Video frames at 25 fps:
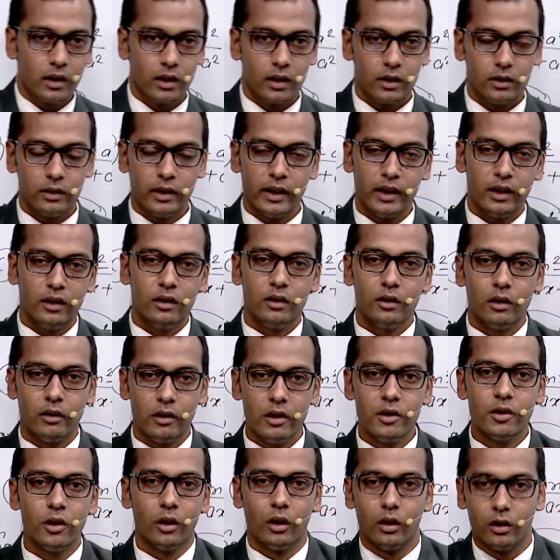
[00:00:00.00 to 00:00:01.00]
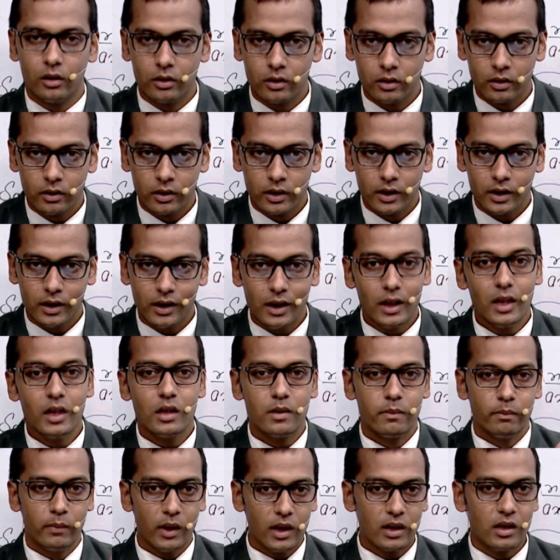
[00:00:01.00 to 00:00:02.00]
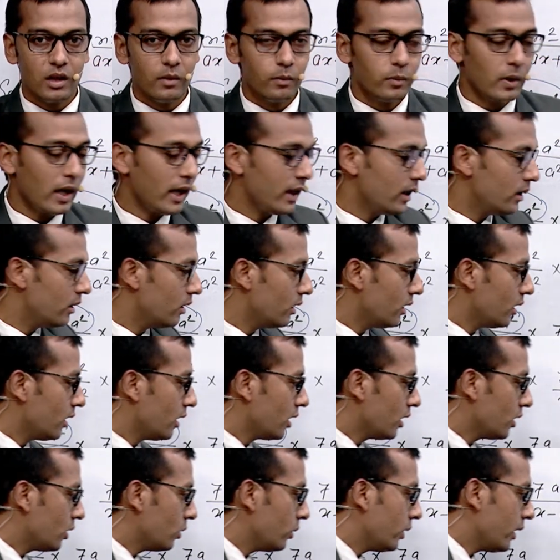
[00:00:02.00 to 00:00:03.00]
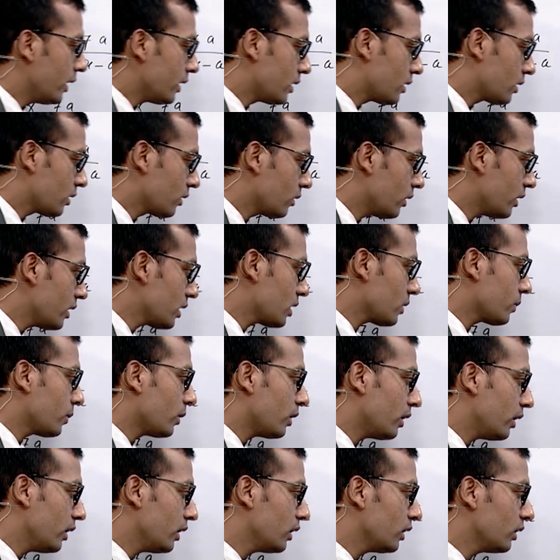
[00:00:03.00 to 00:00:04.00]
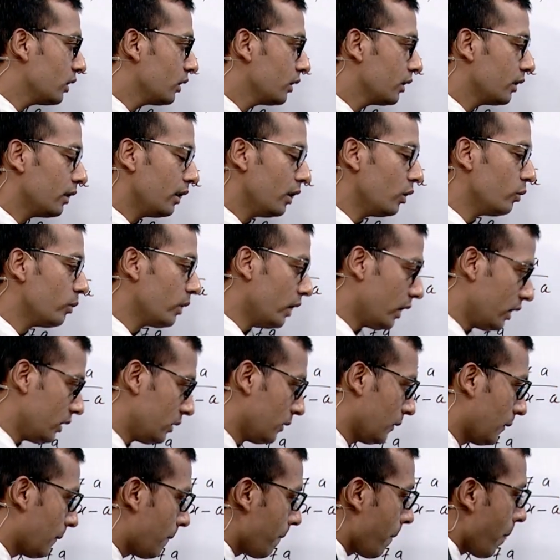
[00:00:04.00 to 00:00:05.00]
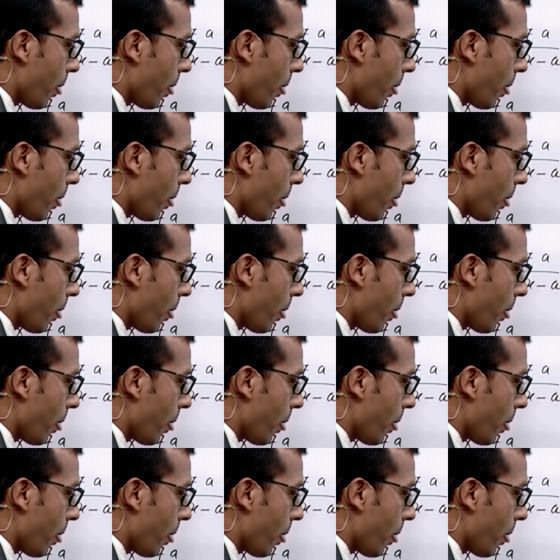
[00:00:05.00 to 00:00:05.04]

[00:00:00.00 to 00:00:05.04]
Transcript: then the result is multiplied to its corresponding numerator.